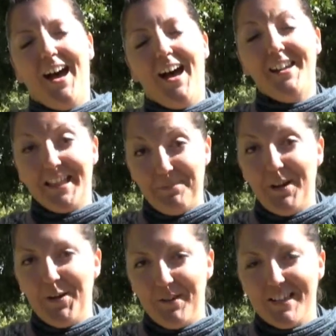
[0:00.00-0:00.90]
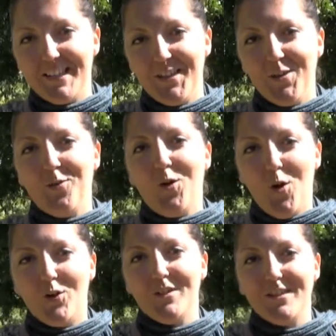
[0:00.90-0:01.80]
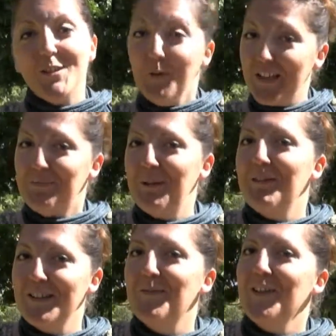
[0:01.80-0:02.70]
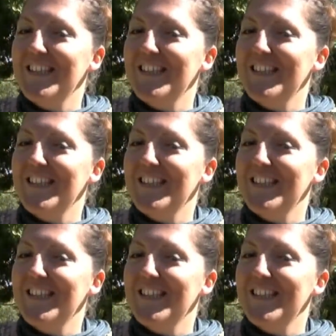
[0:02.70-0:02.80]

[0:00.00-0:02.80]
an experience that you've got to experience for mm.